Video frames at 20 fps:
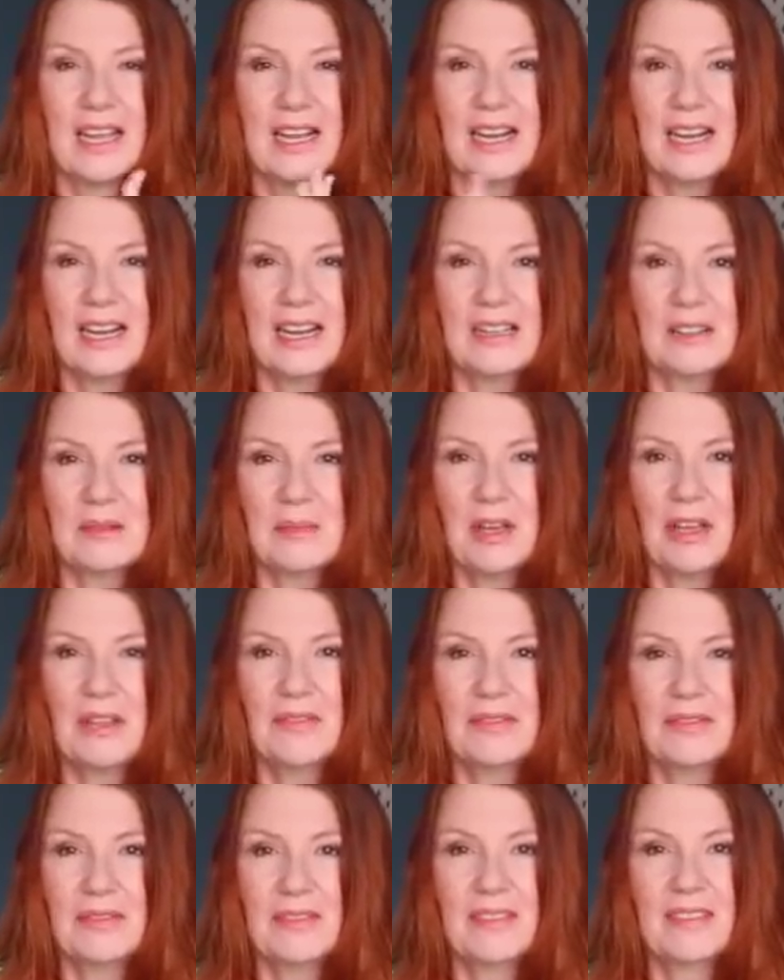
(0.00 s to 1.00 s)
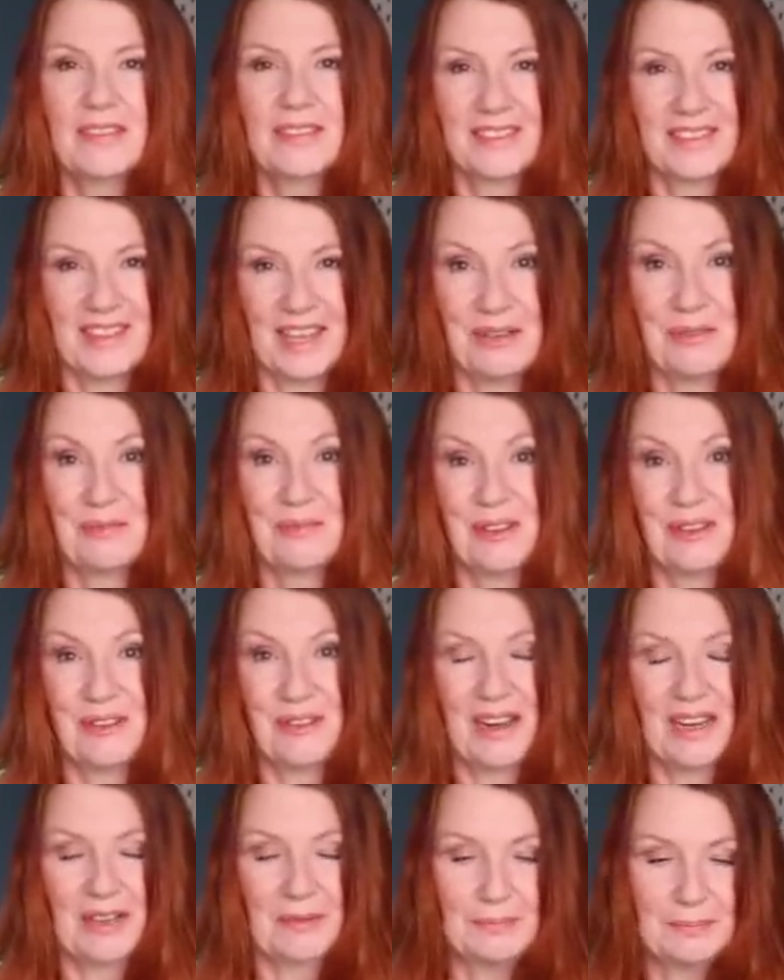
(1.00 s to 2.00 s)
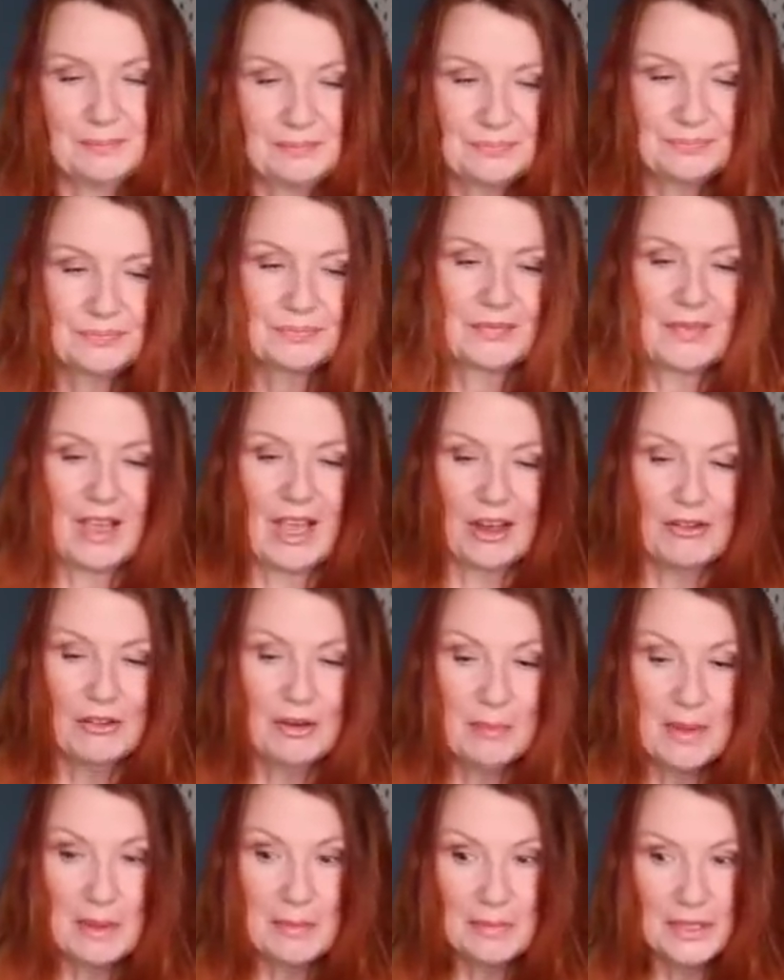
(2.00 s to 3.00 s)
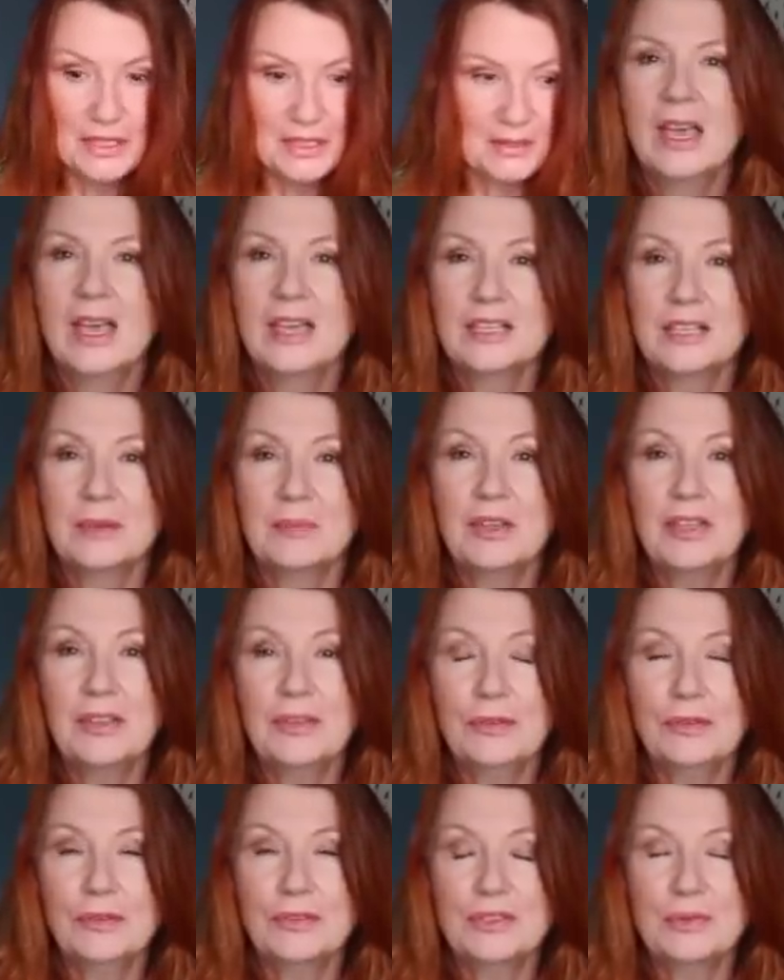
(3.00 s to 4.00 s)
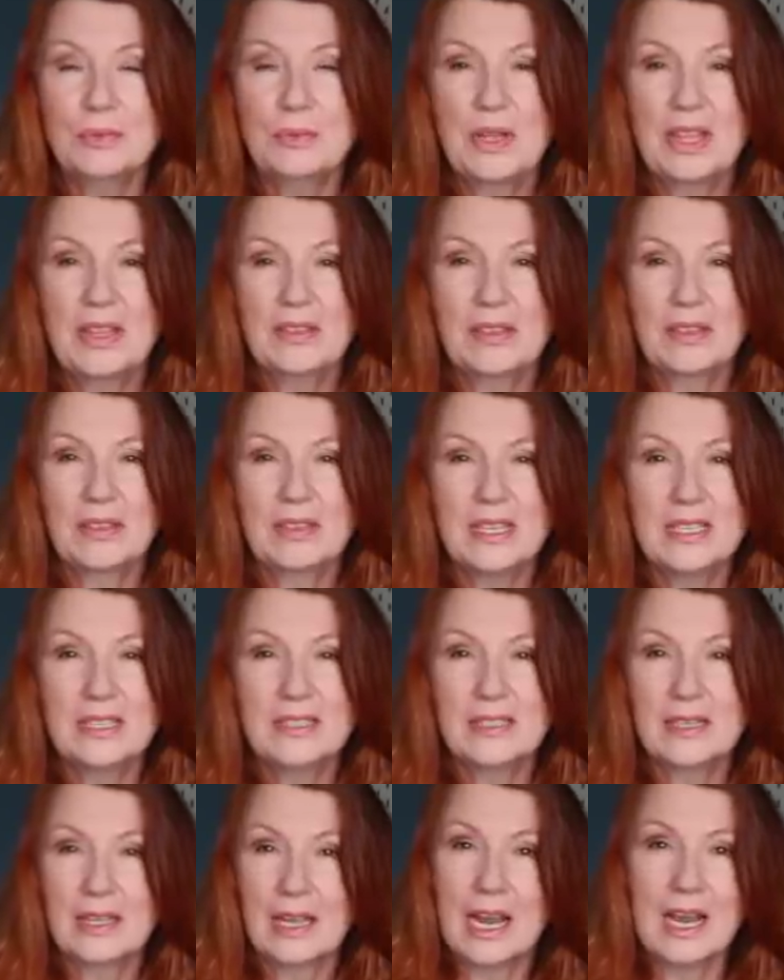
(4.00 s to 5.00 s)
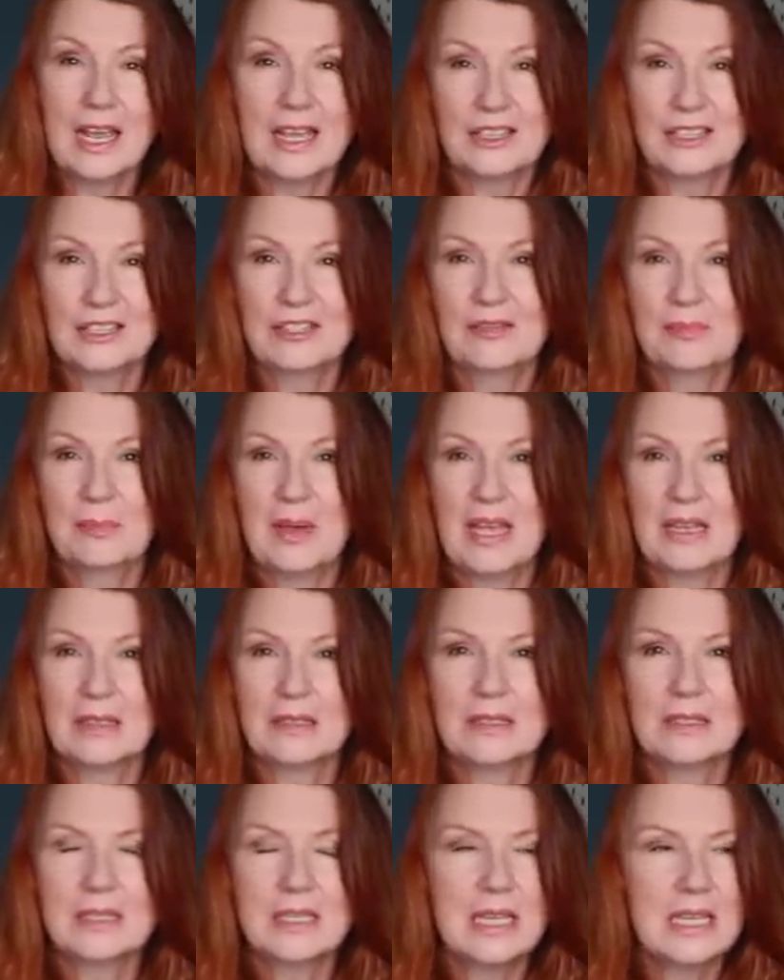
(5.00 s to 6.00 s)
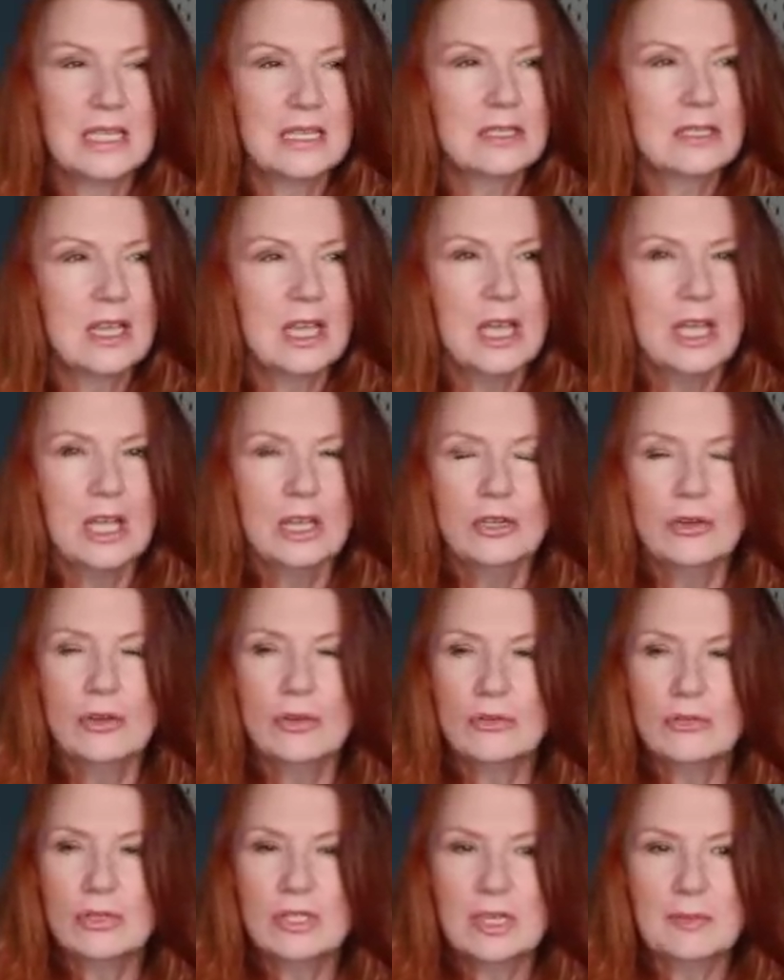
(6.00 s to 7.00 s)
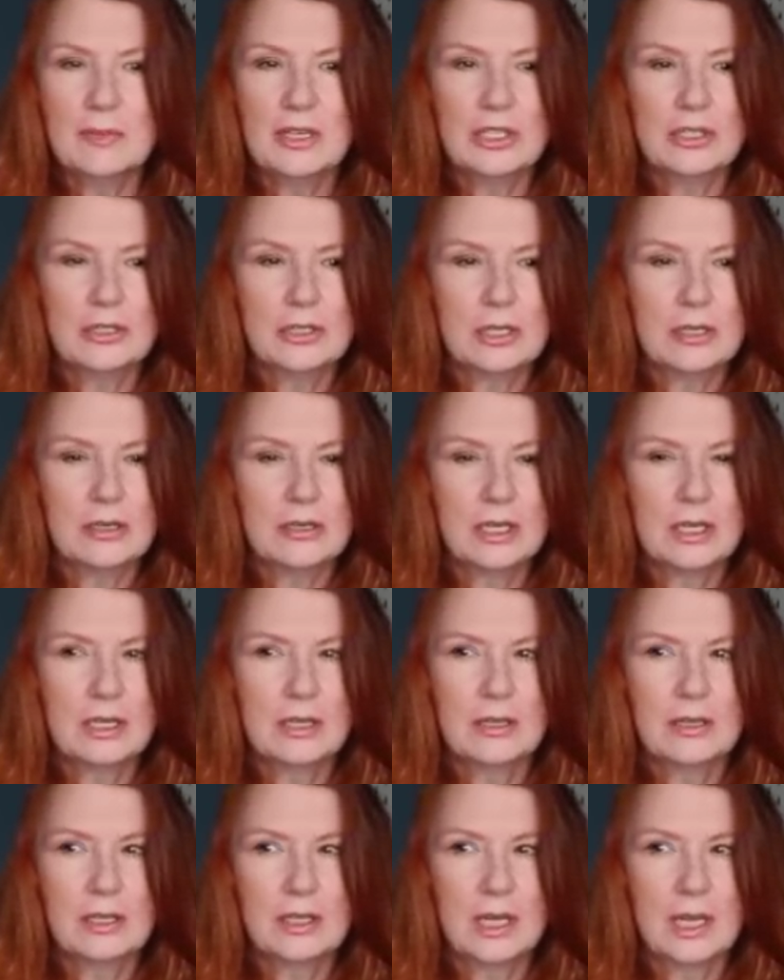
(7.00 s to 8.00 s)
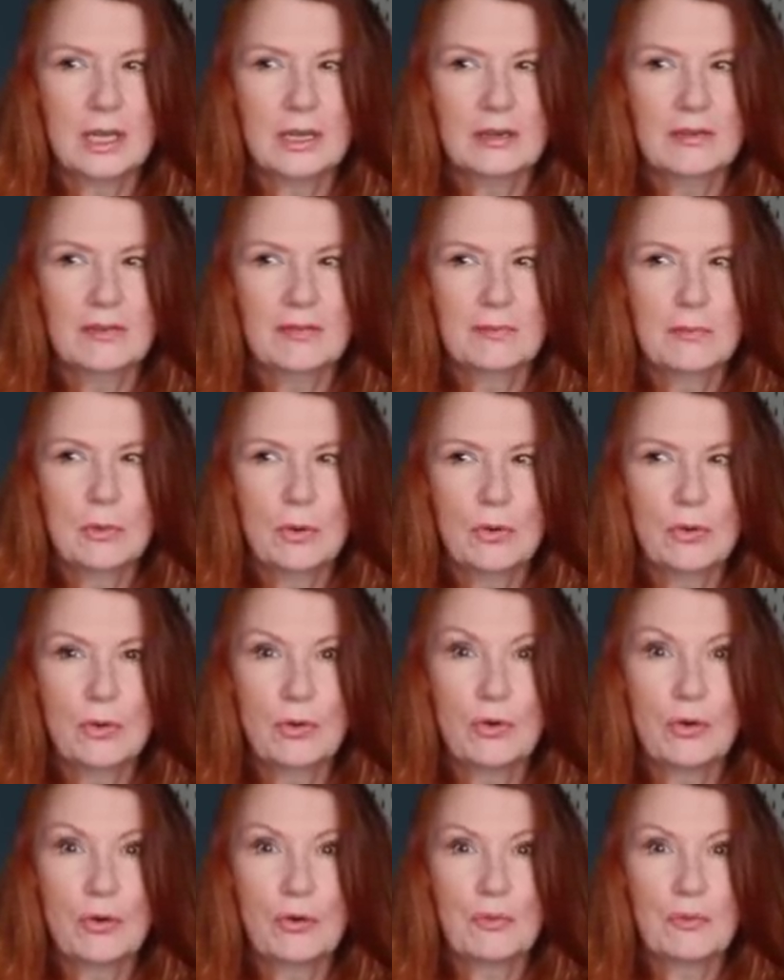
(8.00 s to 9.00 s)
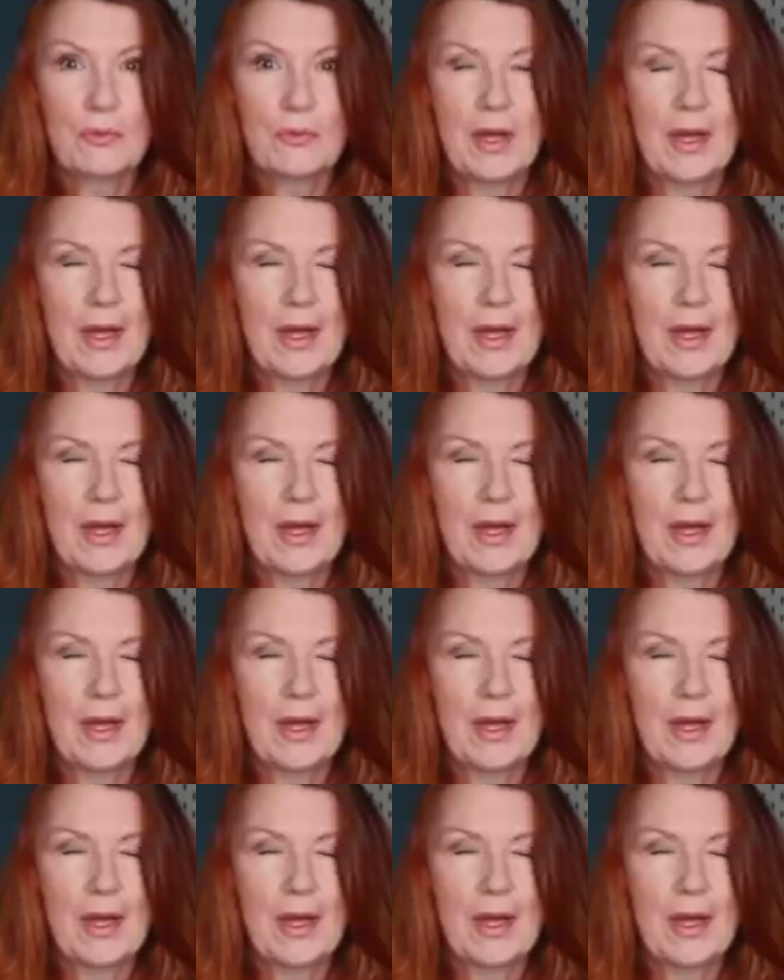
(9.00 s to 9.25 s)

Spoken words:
click the button. That would be great. I remembered. So my thoughts with this collection of patterns is not so much to look at the kind of more